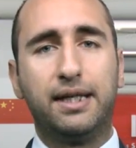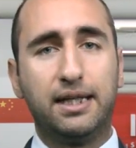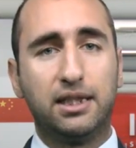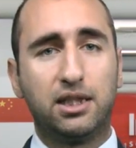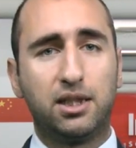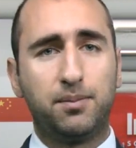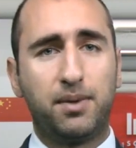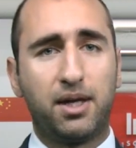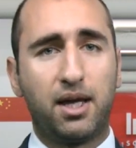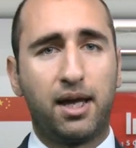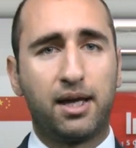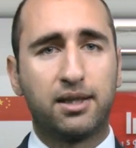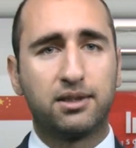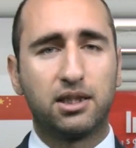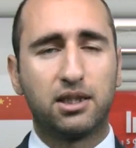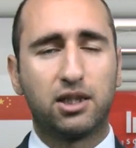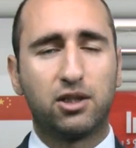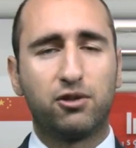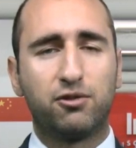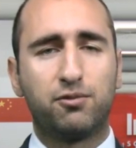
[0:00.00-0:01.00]
ECB
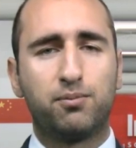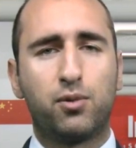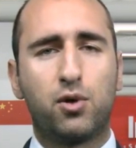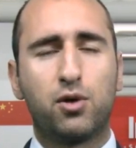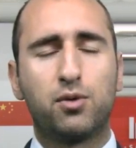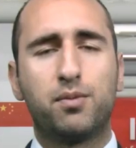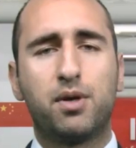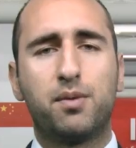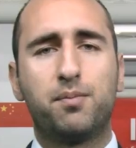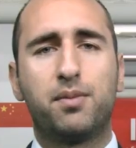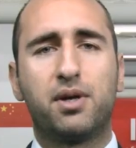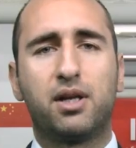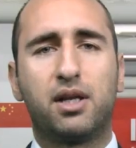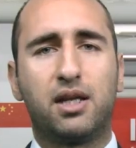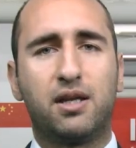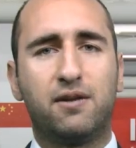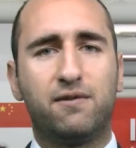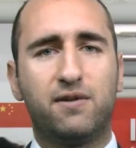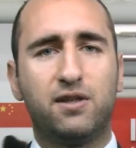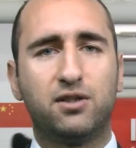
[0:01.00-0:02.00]
Executive Board Member
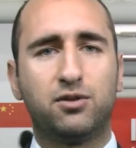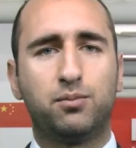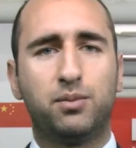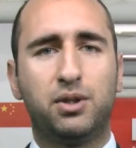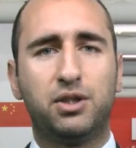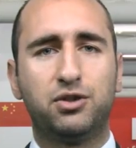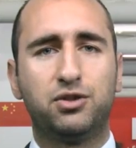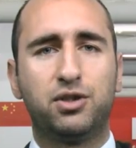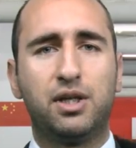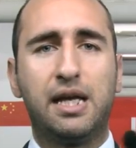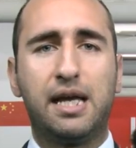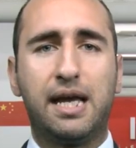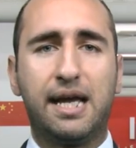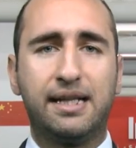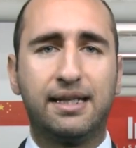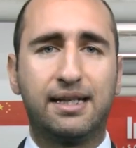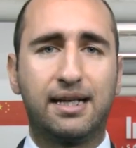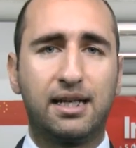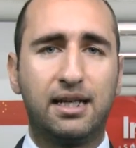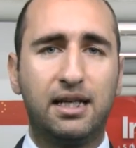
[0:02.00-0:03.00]
Yves Merge,
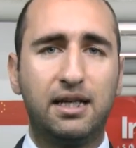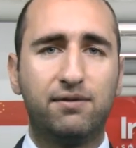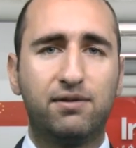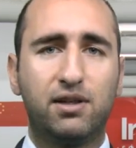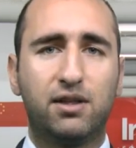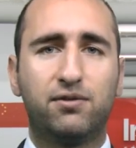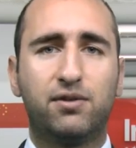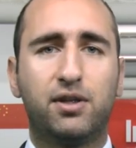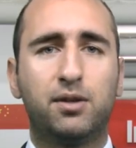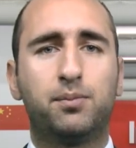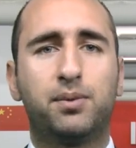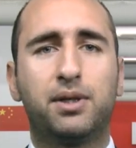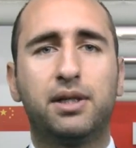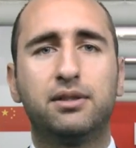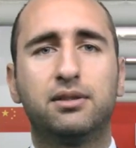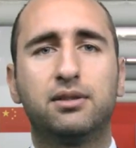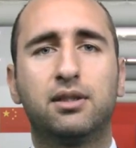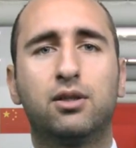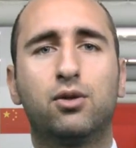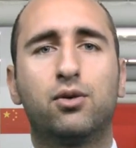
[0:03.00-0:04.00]
and Cleveland Fed
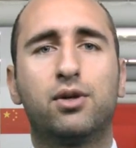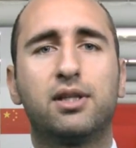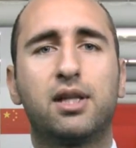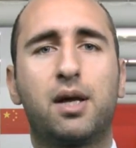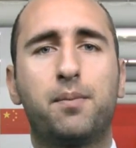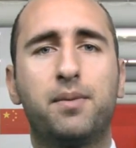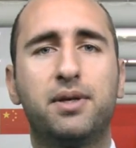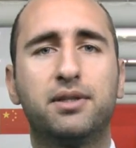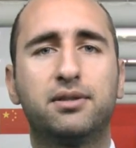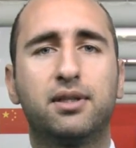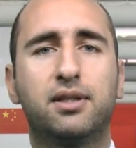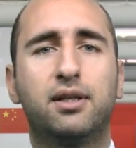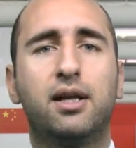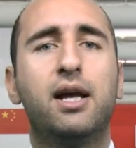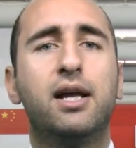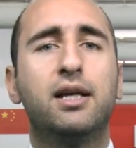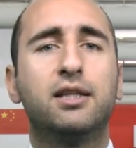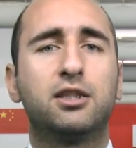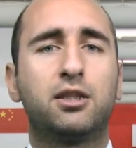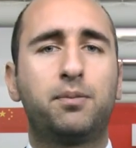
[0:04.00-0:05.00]
President Loretta Messer
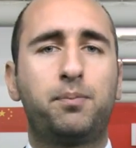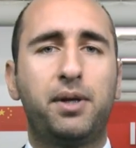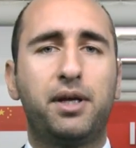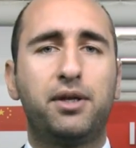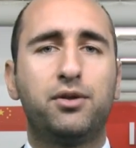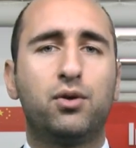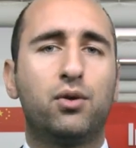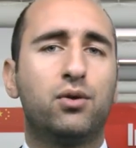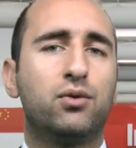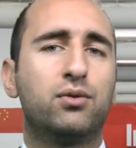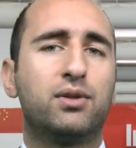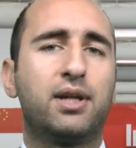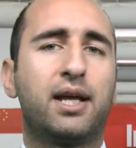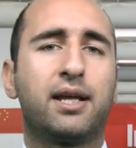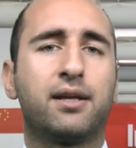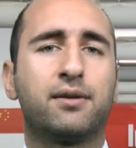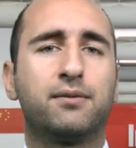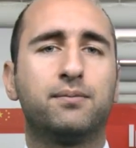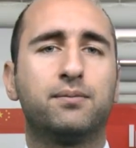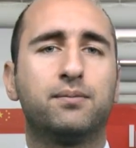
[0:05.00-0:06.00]
speak during the
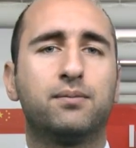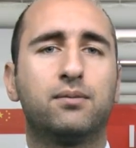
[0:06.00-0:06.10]
day.